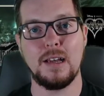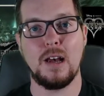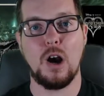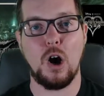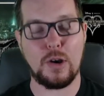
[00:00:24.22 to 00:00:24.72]

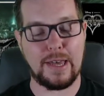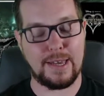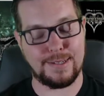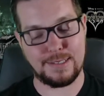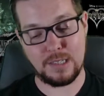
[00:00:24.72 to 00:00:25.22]

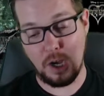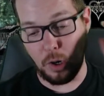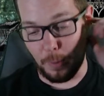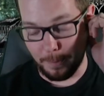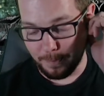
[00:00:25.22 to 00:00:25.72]
Okay,
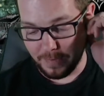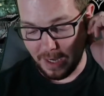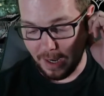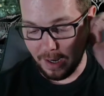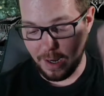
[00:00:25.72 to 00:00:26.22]
so
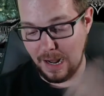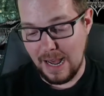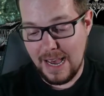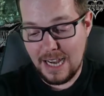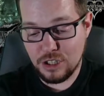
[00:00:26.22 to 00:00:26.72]
I
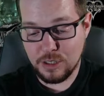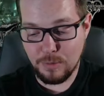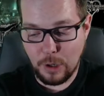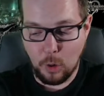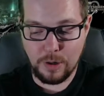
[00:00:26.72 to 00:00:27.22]
actually
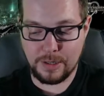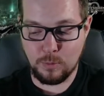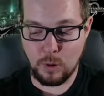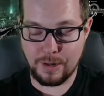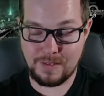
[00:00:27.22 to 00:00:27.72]
recorded
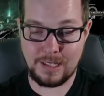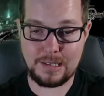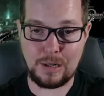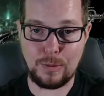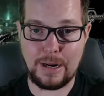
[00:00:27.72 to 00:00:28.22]
one of these
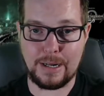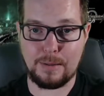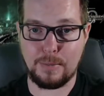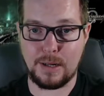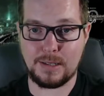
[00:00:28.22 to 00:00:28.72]

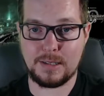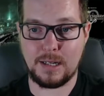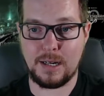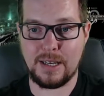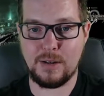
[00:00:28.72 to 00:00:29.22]
already, but
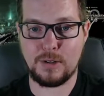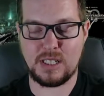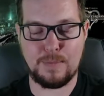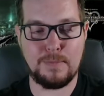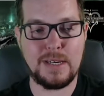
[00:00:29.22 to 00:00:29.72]
it was
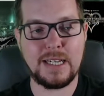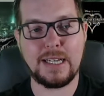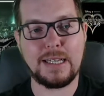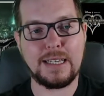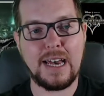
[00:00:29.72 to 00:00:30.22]

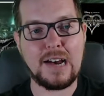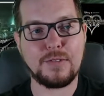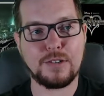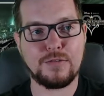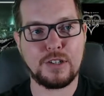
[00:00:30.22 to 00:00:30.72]
immediately
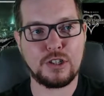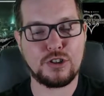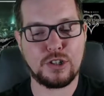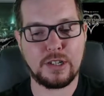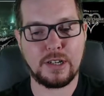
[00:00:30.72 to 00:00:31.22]
after
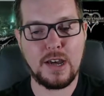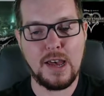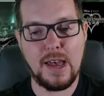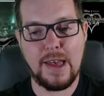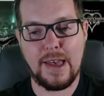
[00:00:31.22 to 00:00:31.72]
finishing,
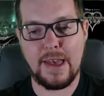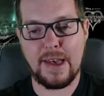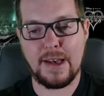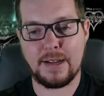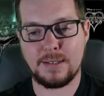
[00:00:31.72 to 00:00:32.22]

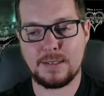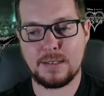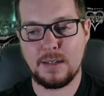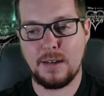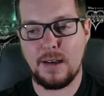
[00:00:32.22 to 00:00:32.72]
and
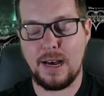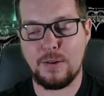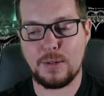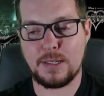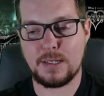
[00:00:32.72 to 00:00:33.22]
I
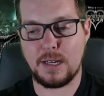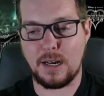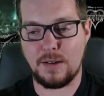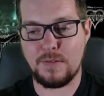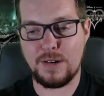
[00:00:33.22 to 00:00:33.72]
was
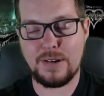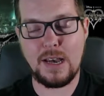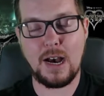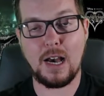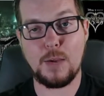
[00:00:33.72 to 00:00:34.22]
very
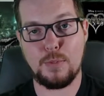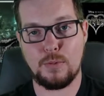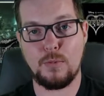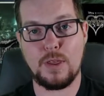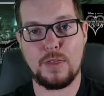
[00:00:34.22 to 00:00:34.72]
hype
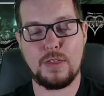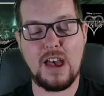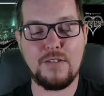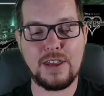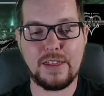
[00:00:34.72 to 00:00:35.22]
with
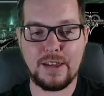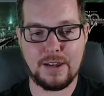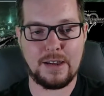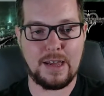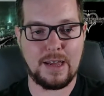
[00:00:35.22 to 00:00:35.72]

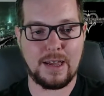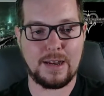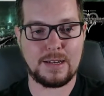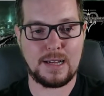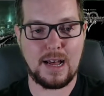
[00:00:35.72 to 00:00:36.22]
everything,
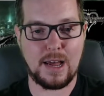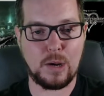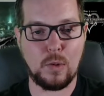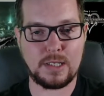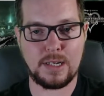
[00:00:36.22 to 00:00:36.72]
and I
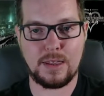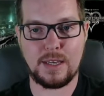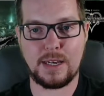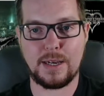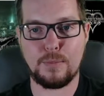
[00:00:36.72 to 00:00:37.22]
wasn't
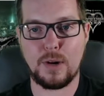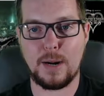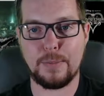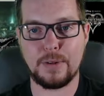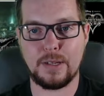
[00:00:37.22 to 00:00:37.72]
thinking
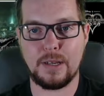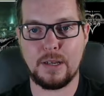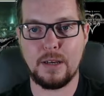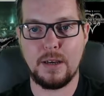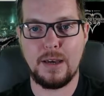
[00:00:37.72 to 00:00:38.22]

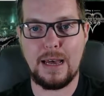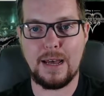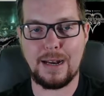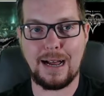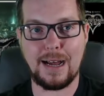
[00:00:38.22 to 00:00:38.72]
properly,
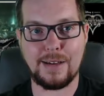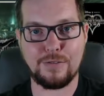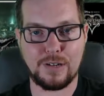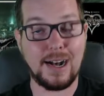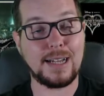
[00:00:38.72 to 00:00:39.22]
and I
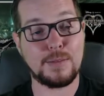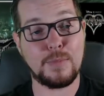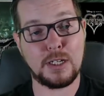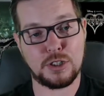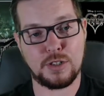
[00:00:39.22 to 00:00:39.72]
forgot to
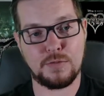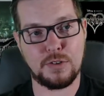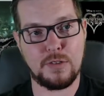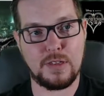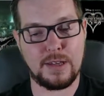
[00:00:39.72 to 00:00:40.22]
mention a
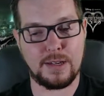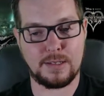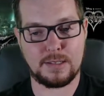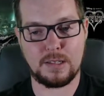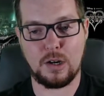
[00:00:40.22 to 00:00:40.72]
few things.
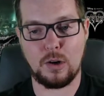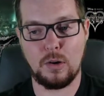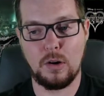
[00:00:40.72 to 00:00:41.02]
So